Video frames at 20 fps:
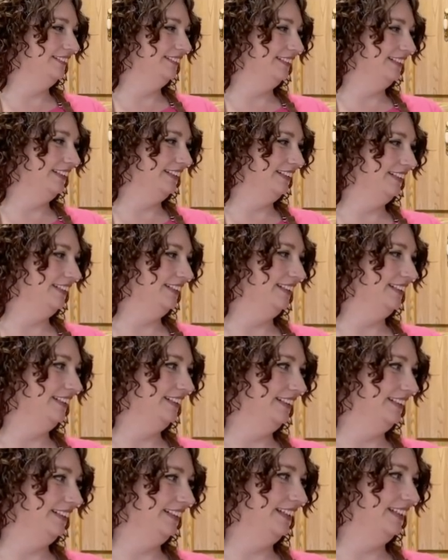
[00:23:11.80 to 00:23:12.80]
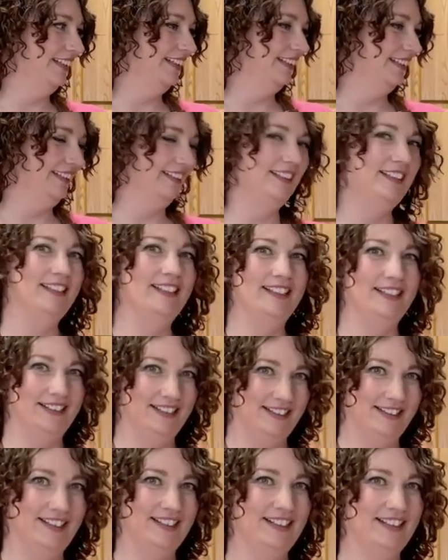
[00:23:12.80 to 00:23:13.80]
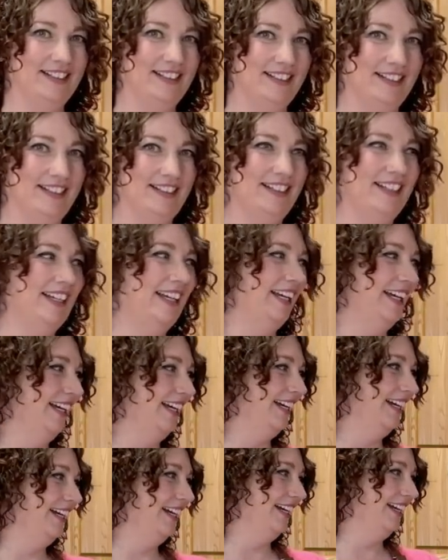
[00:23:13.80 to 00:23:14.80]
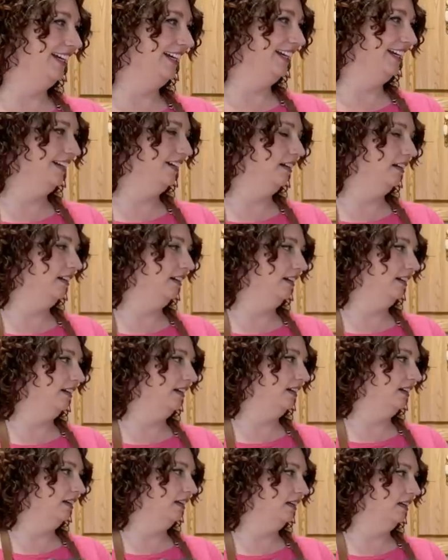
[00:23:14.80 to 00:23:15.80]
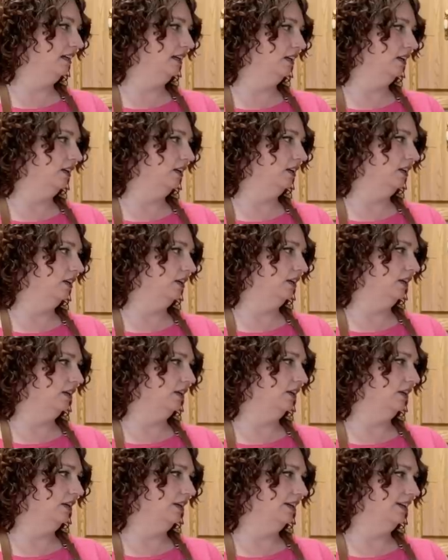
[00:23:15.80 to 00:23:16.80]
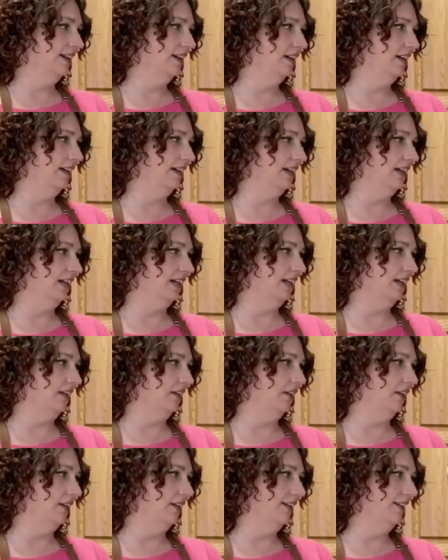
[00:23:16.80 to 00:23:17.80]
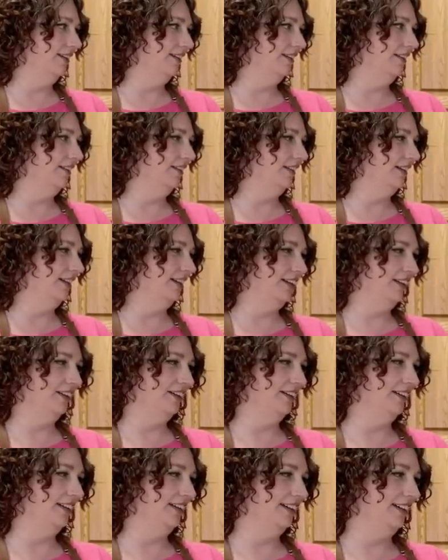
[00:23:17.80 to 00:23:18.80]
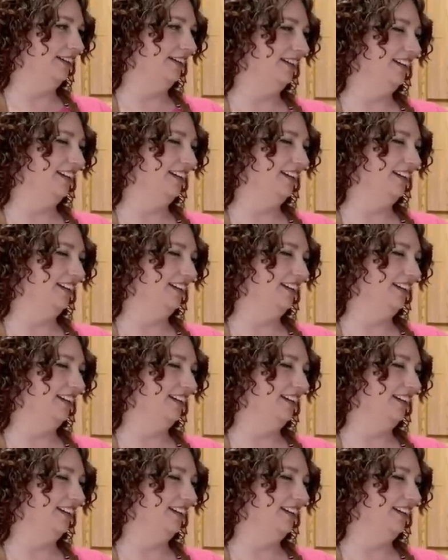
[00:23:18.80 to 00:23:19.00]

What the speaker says: No words are spoken by the person on screen.